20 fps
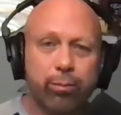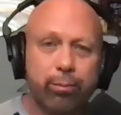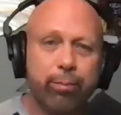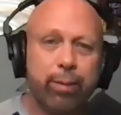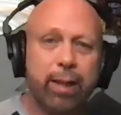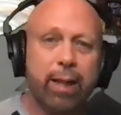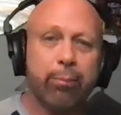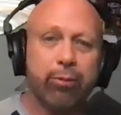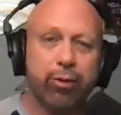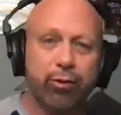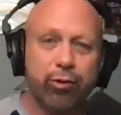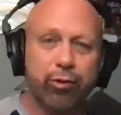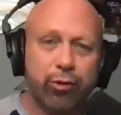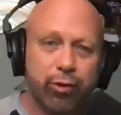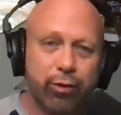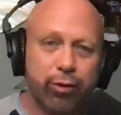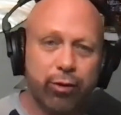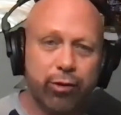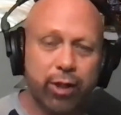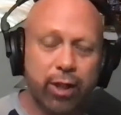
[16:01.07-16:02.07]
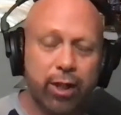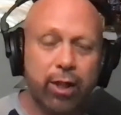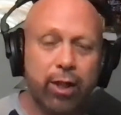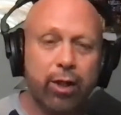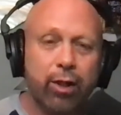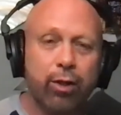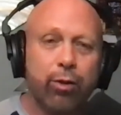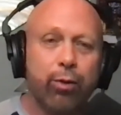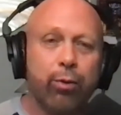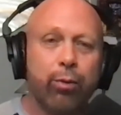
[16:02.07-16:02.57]
Baptist Church mm-hmm.
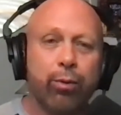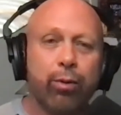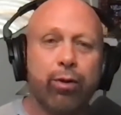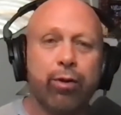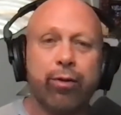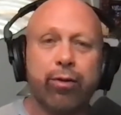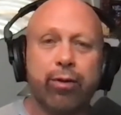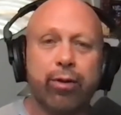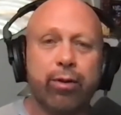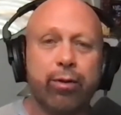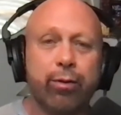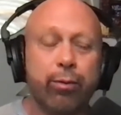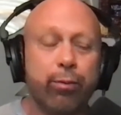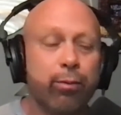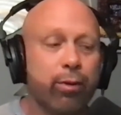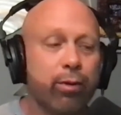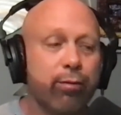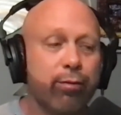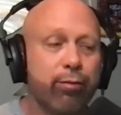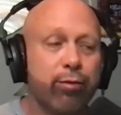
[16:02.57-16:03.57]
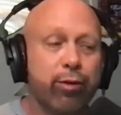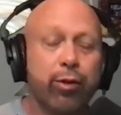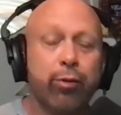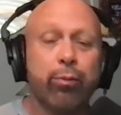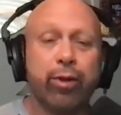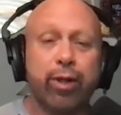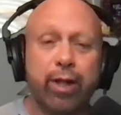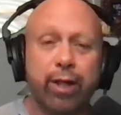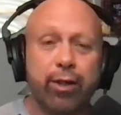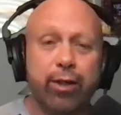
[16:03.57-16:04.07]
who are who are filled
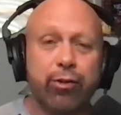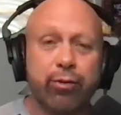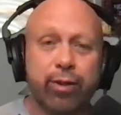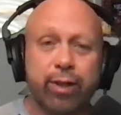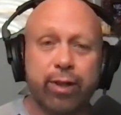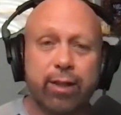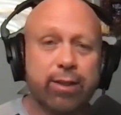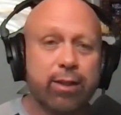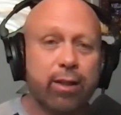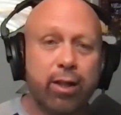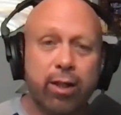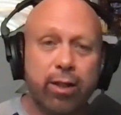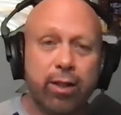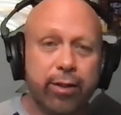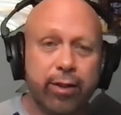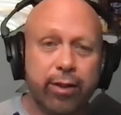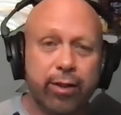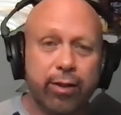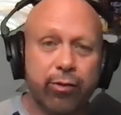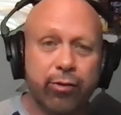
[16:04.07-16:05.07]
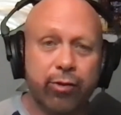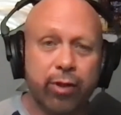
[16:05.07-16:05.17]
with hatred. That's all it is.